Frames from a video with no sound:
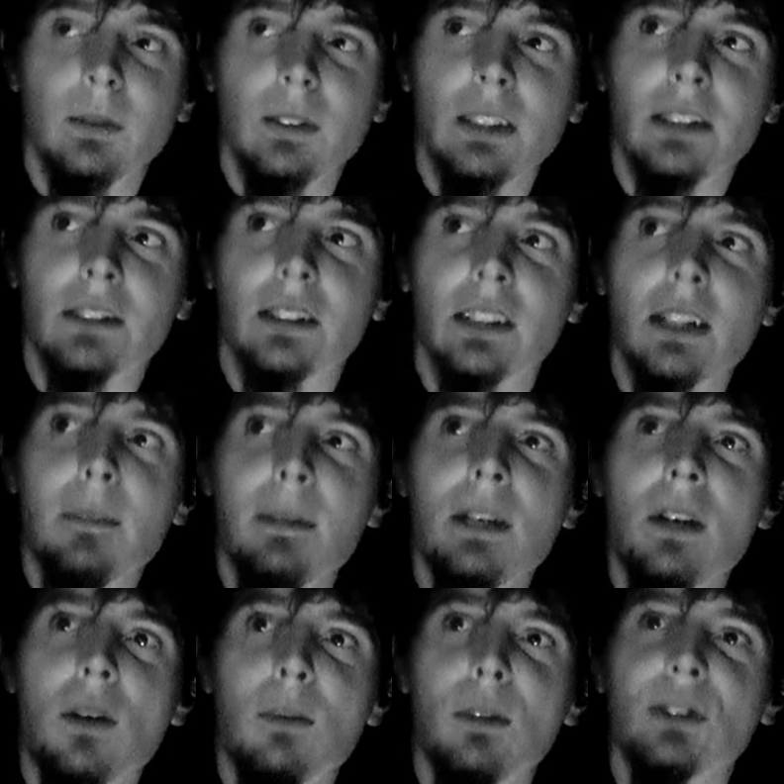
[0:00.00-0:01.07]
it's going to be
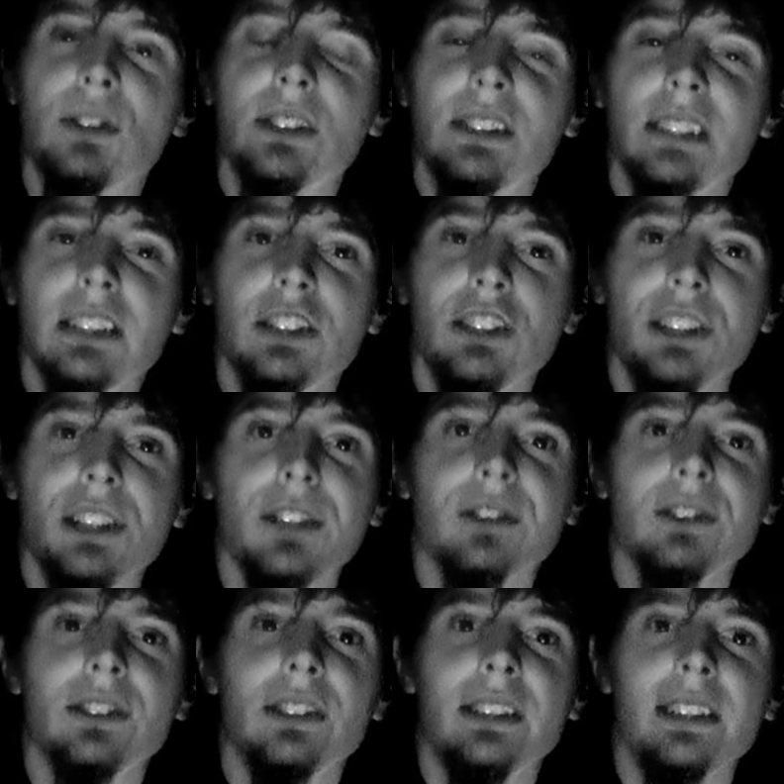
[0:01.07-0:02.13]
almost 6 years
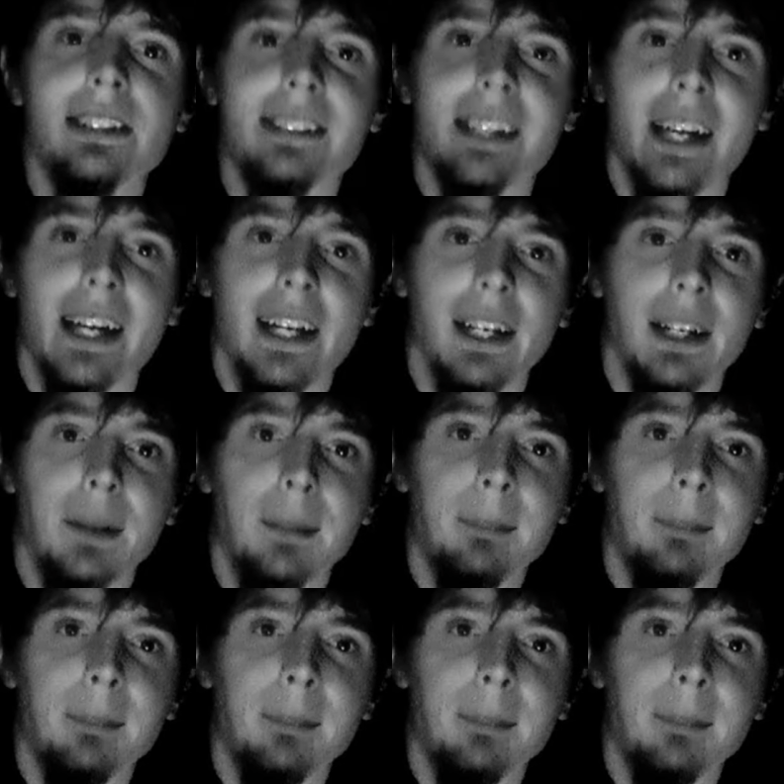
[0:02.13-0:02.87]
to the day.